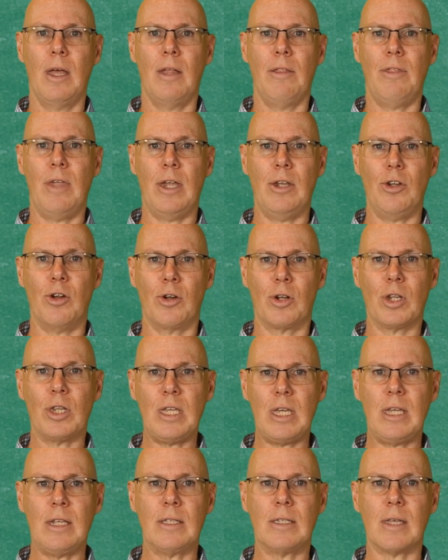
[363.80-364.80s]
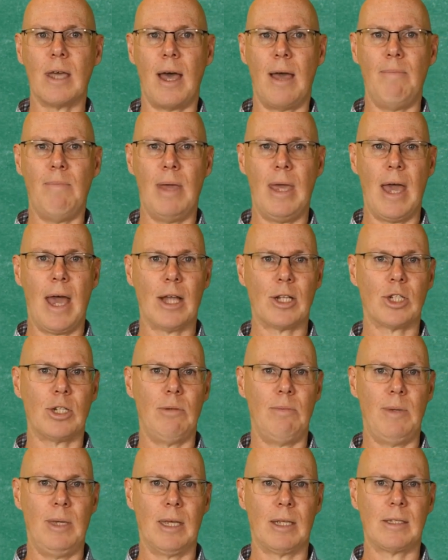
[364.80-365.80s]
then your lead time may
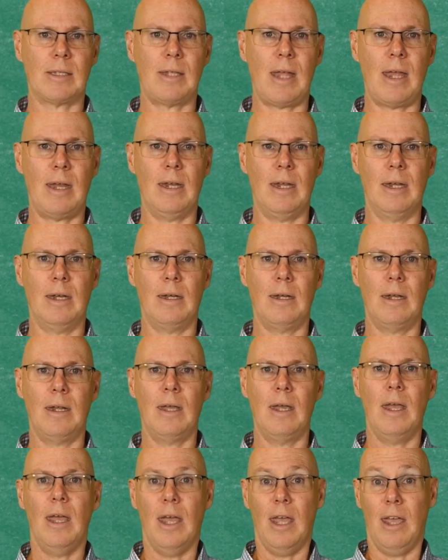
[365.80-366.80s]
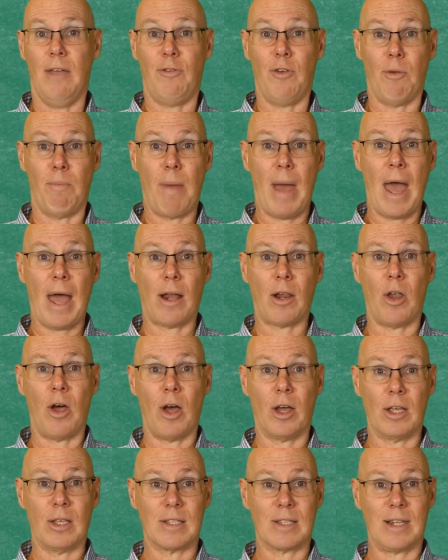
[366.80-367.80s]
actually be extending. If your
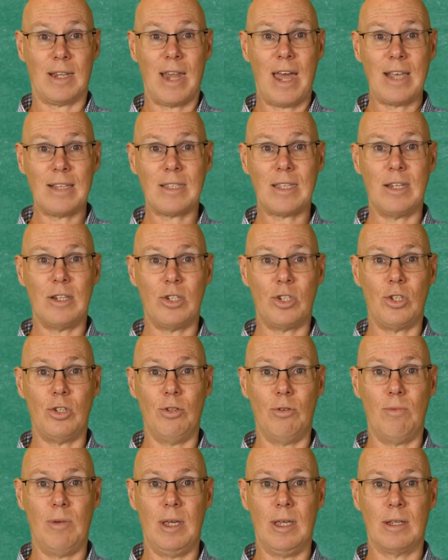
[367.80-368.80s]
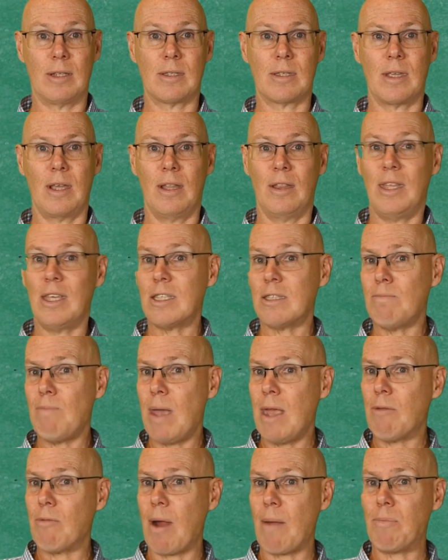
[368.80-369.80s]
backlog is less than 2 weeks, this
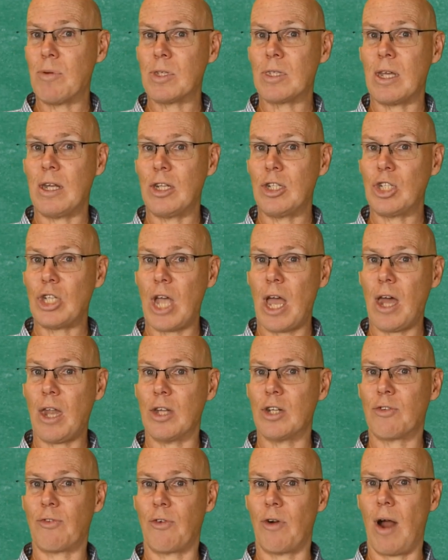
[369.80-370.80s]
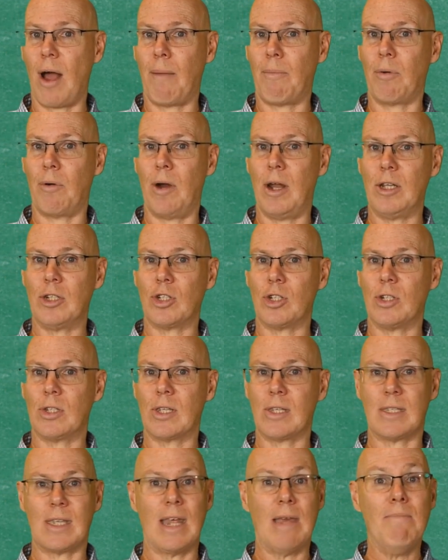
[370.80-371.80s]
may represent a challenge for operations,
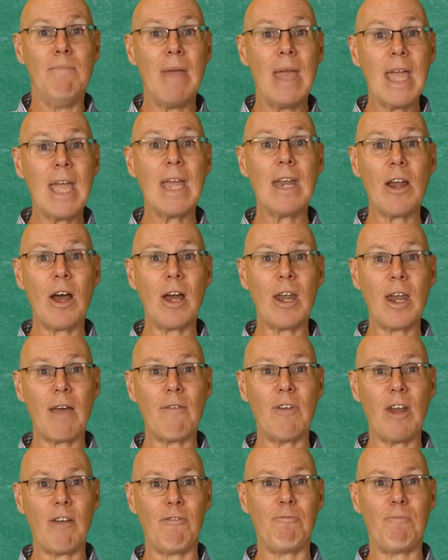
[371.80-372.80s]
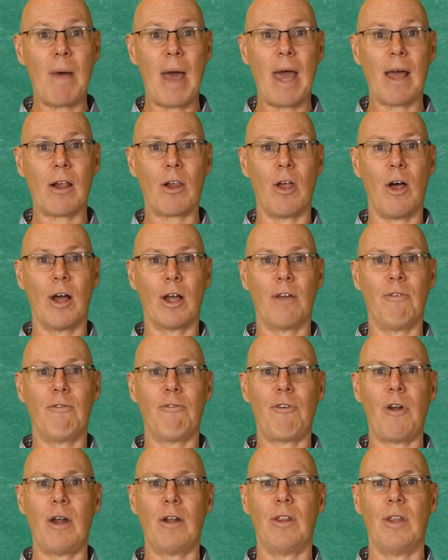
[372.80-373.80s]
as they may not have enough backlog in
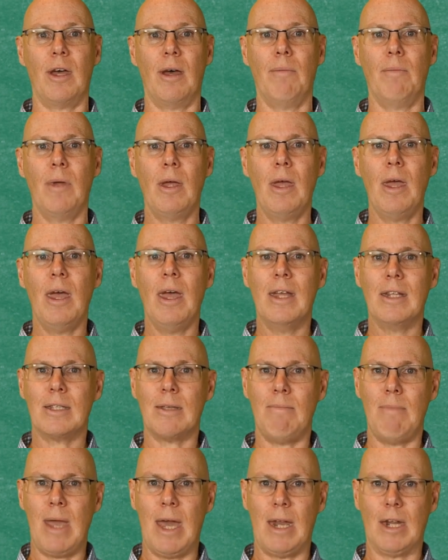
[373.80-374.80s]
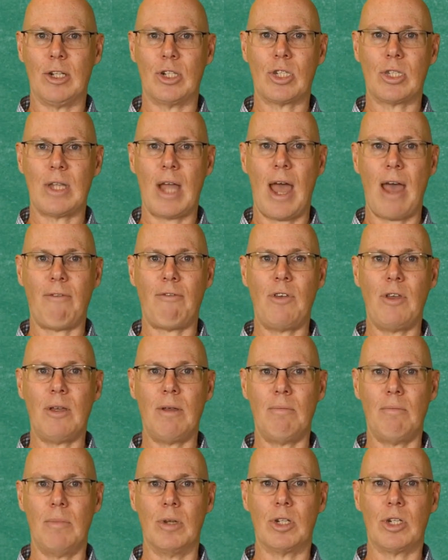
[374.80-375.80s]
front of them to manage
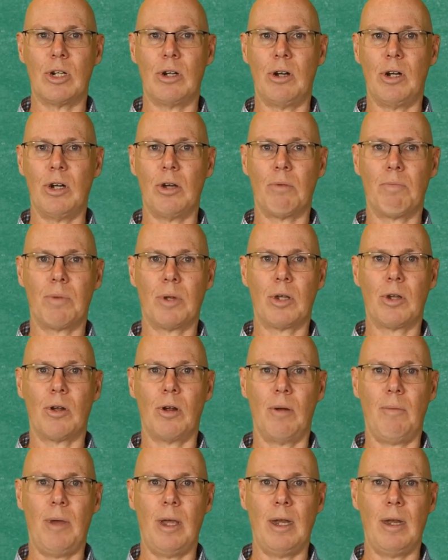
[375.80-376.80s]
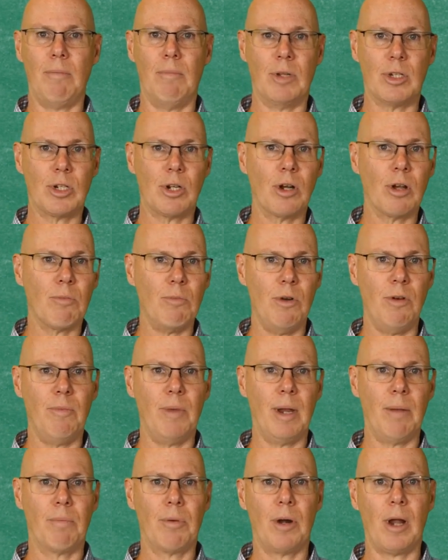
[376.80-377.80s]
staffing, material procurement, material
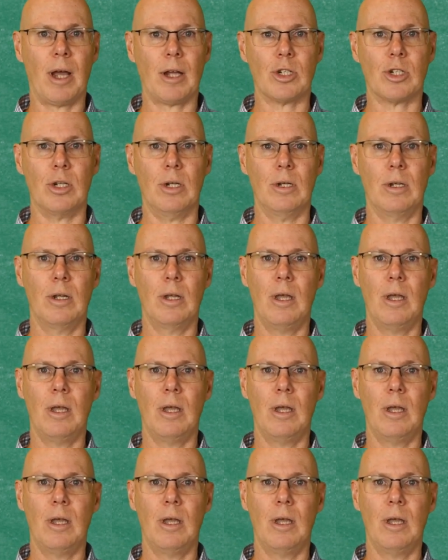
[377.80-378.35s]
movement, and production.